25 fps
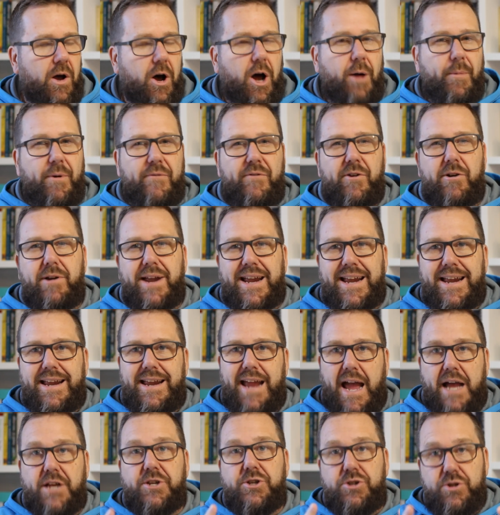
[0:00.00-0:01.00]

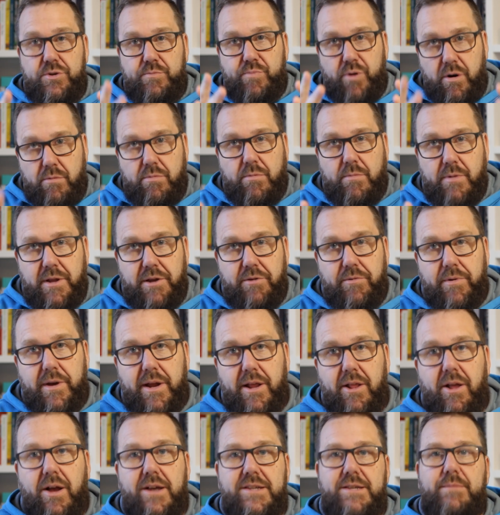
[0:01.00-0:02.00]
As you probably
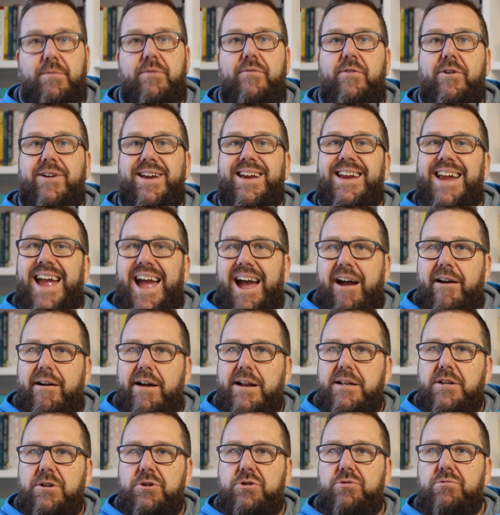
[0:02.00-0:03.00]
realise, I'm a very
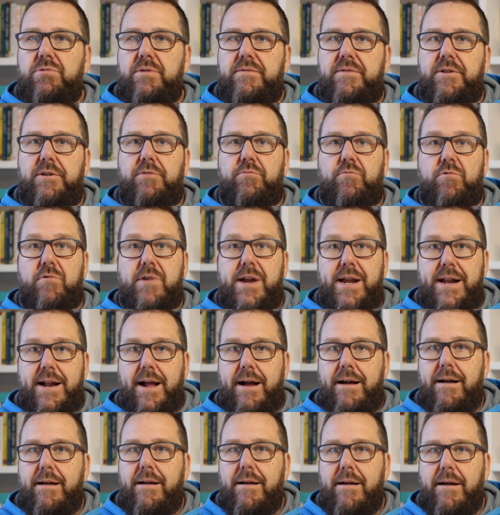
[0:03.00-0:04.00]
character-driven reader.